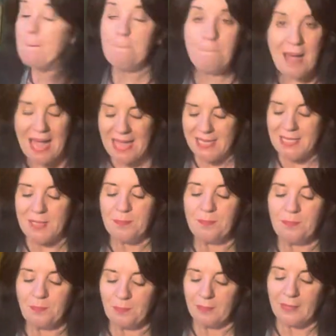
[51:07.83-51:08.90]
But
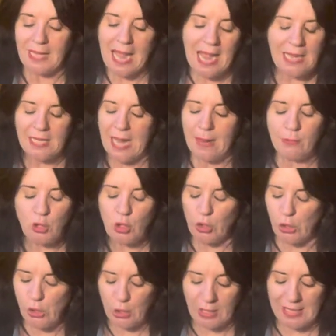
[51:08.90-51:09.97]
I'm sure
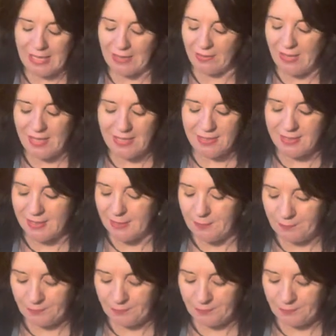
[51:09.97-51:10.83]
you can get these